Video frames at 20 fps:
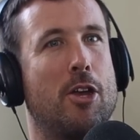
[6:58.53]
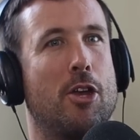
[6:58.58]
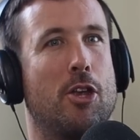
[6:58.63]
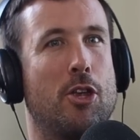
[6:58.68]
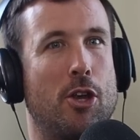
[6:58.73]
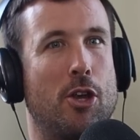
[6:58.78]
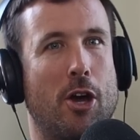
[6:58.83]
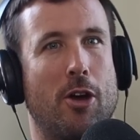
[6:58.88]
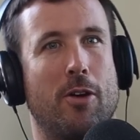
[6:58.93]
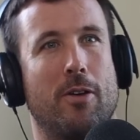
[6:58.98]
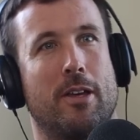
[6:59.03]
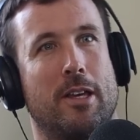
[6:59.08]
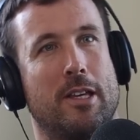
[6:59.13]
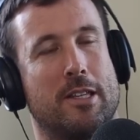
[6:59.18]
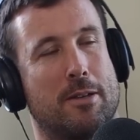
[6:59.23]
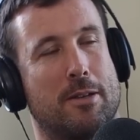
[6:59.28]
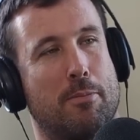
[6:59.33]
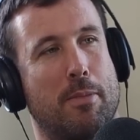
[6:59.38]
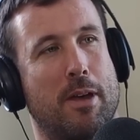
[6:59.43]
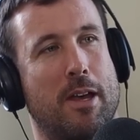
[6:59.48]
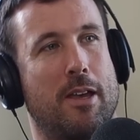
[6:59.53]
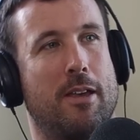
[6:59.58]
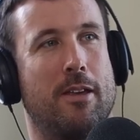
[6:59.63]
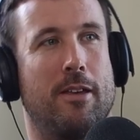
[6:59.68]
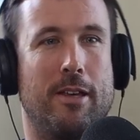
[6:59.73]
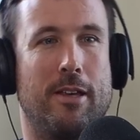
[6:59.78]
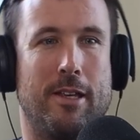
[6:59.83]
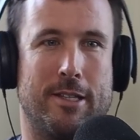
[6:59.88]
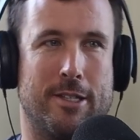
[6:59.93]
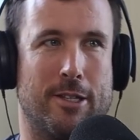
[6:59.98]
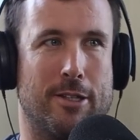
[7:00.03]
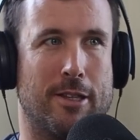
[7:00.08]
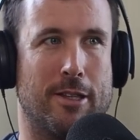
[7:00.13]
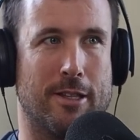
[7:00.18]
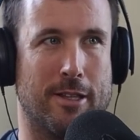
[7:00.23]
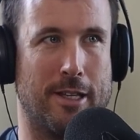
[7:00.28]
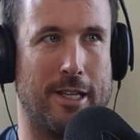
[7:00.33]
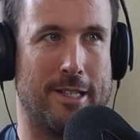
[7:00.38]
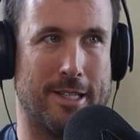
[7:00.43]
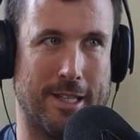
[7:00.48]
You know, is it me? Is it
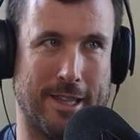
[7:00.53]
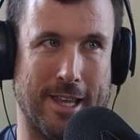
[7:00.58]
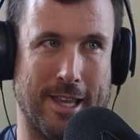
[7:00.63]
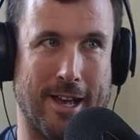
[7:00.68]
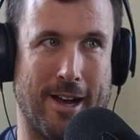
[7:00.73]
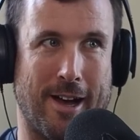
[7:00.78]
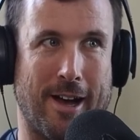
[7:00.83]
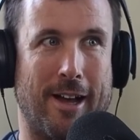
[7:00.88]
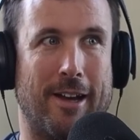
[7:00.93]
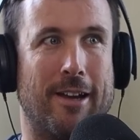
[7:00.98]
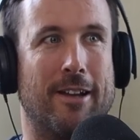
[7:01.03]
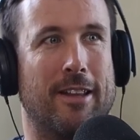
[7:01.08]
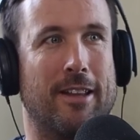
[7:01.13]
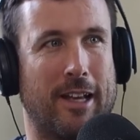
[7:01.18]
the art?